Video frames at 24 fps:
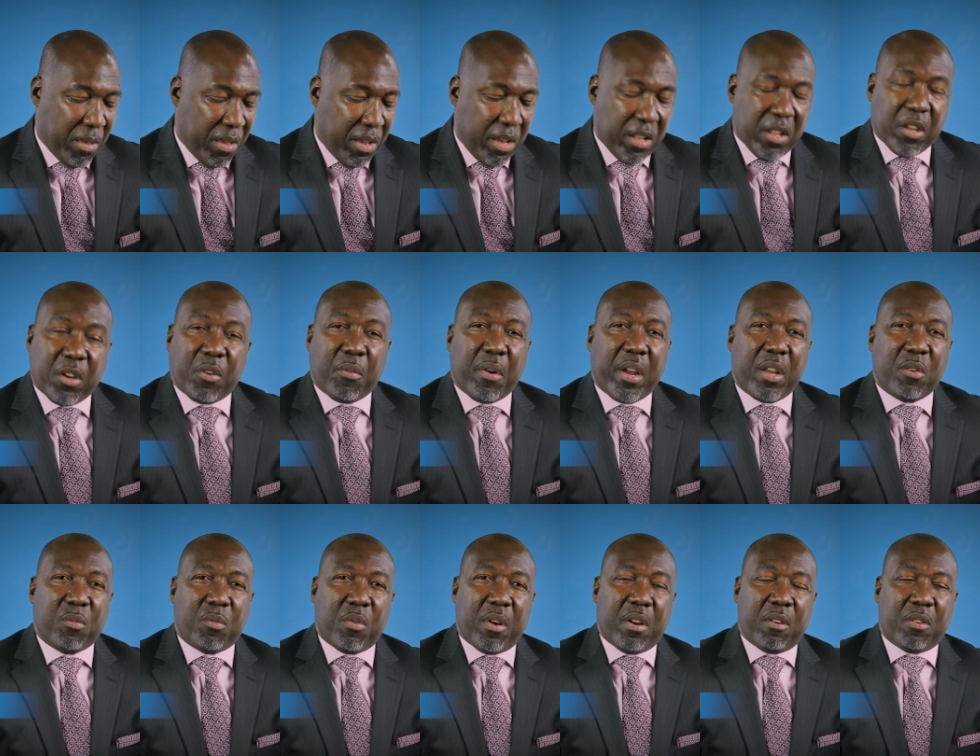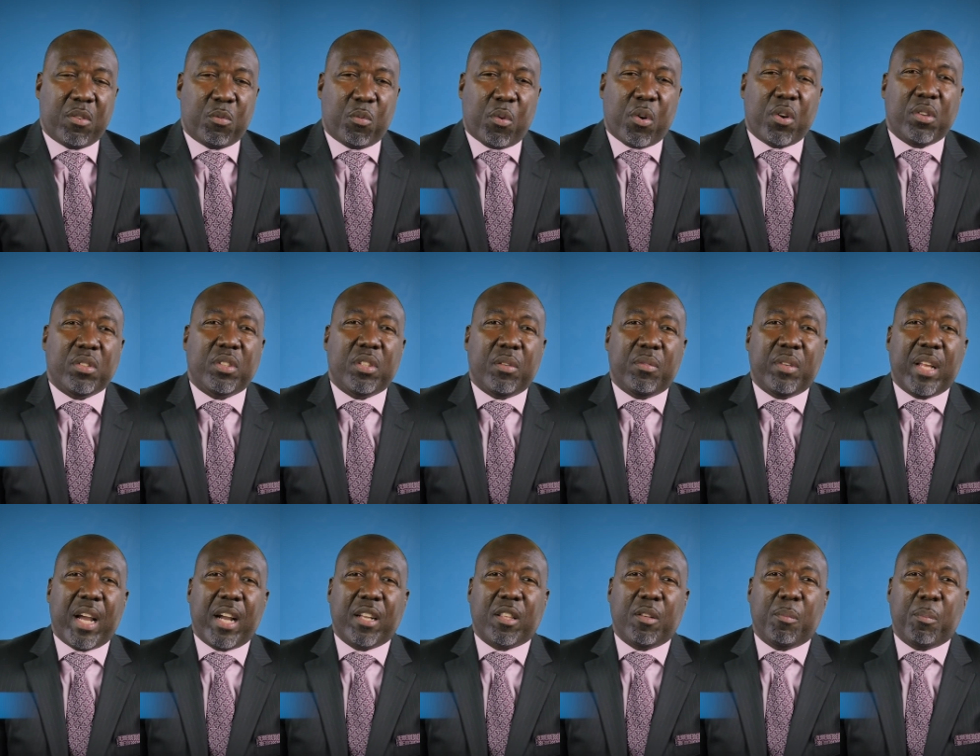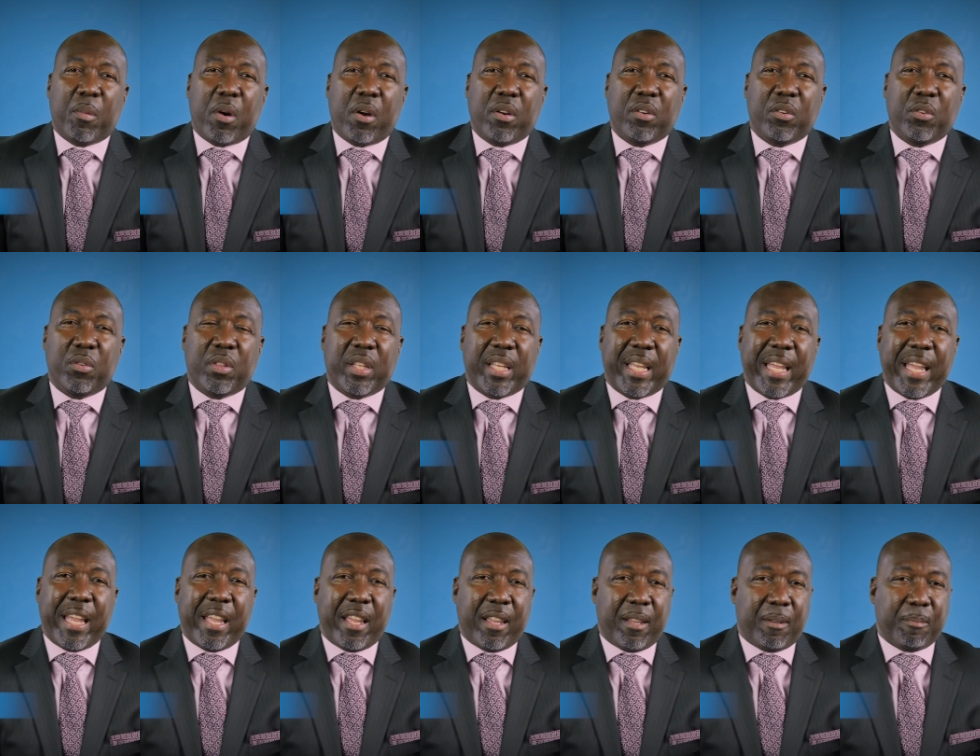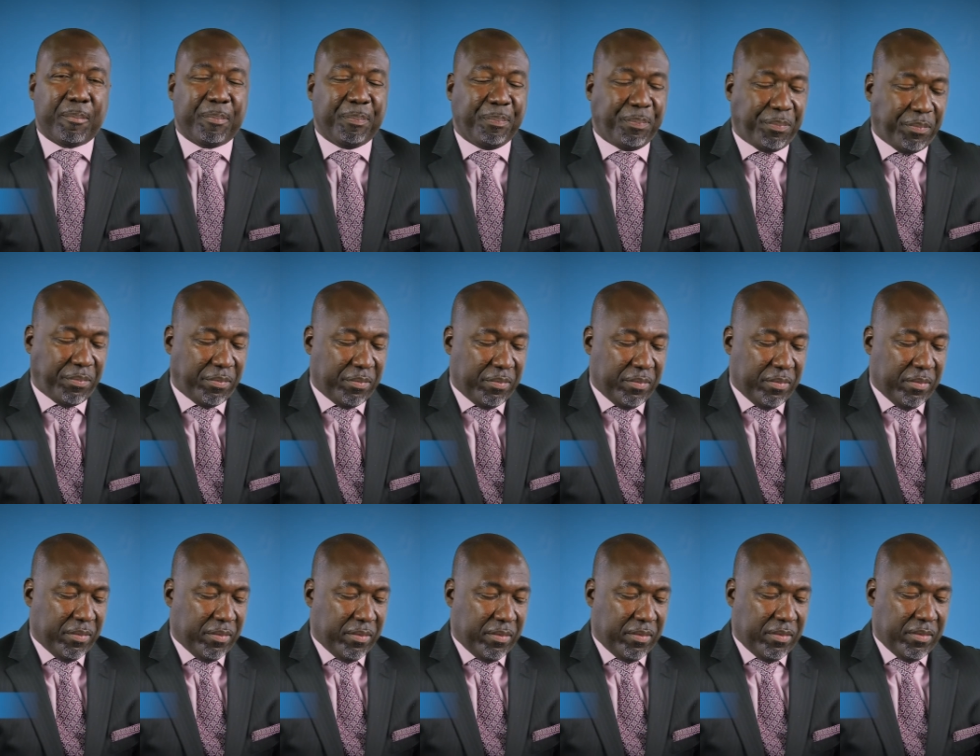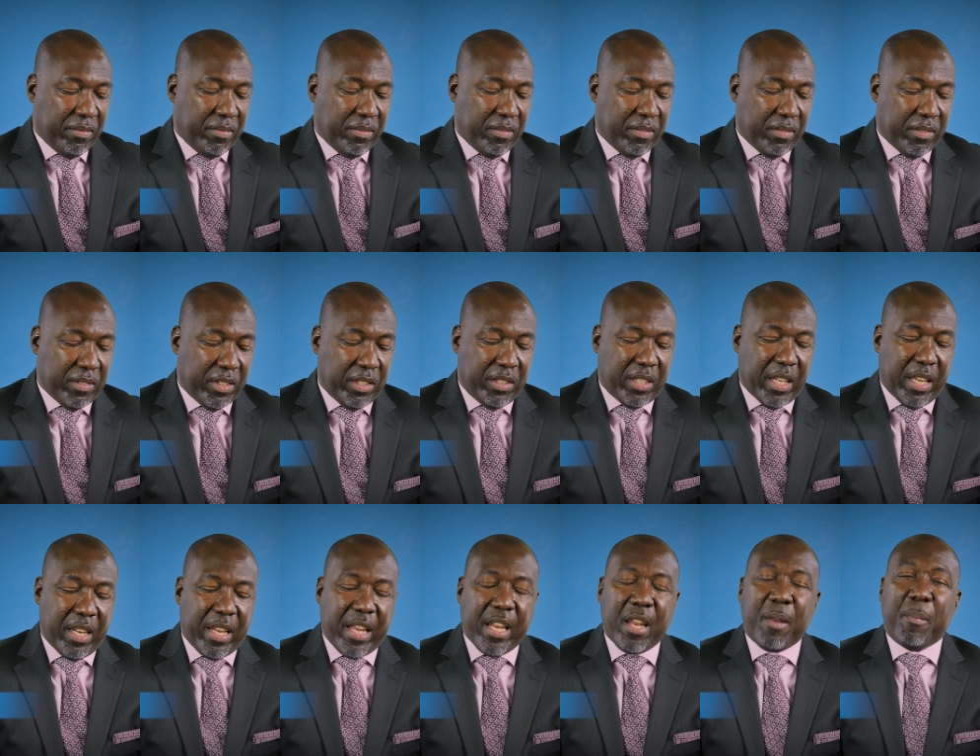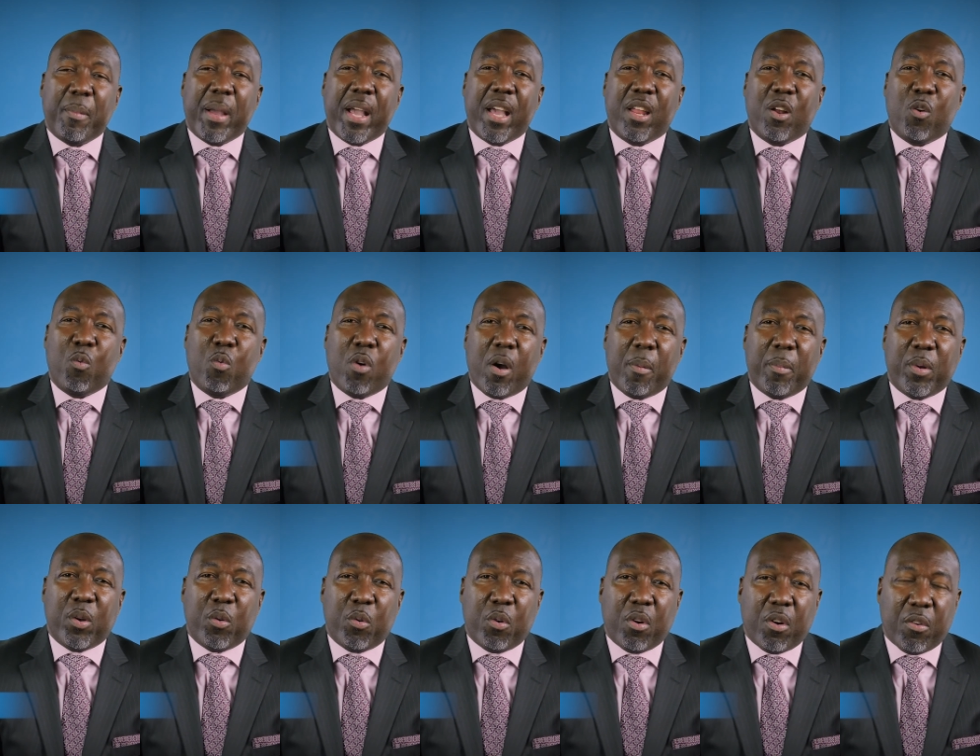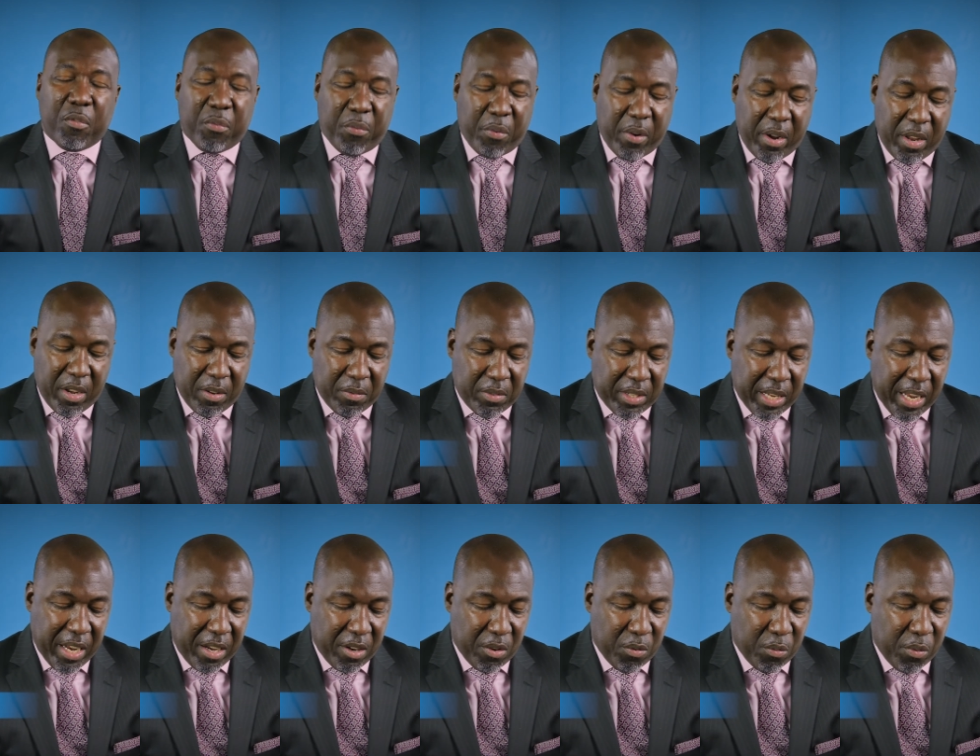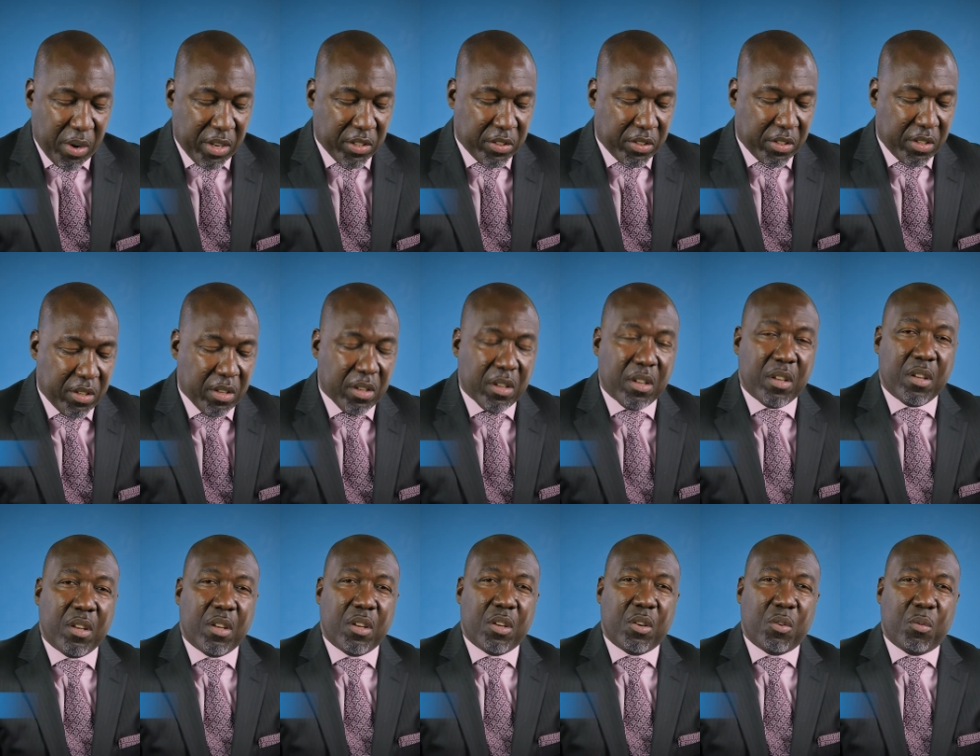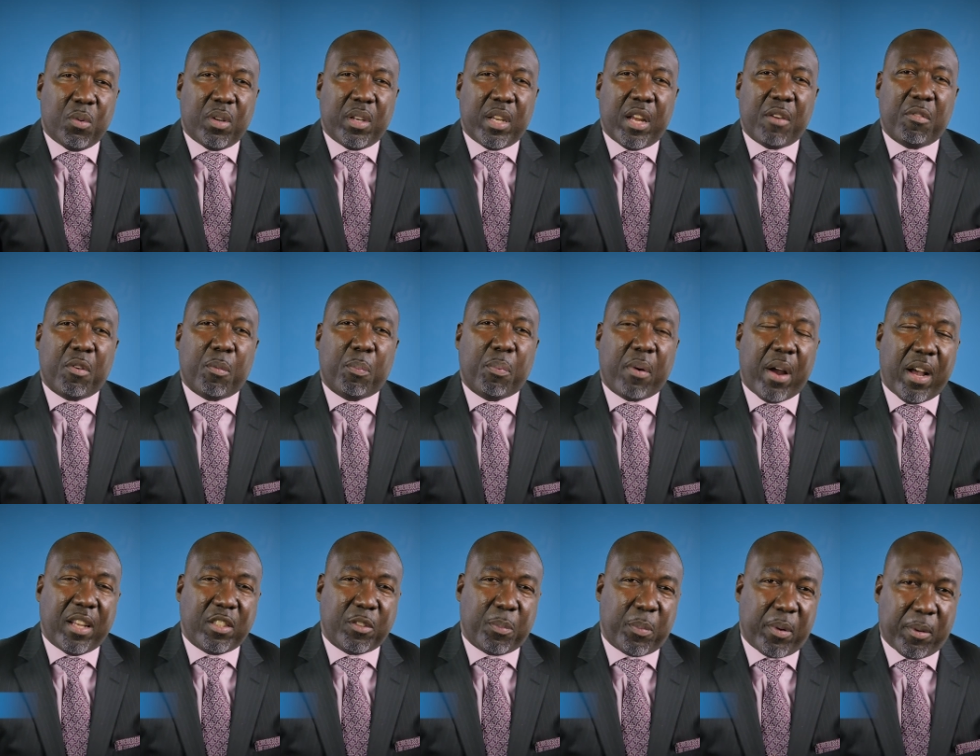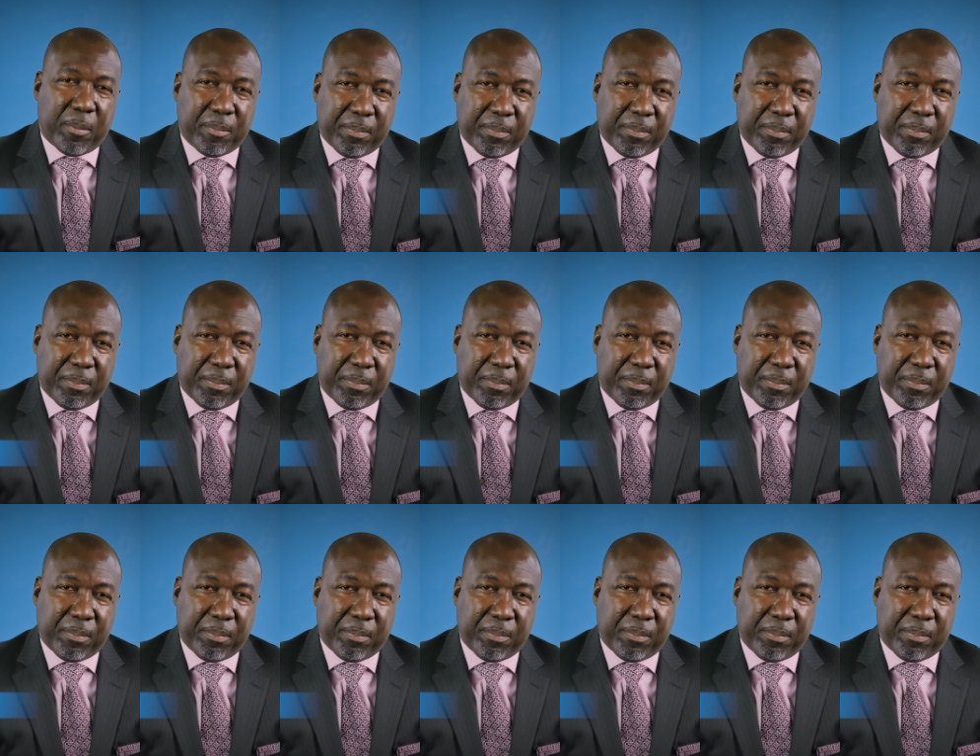In the great words of Dr. Martin Luther King, he said, any man or woman who are afraid of taking risk will never prosper.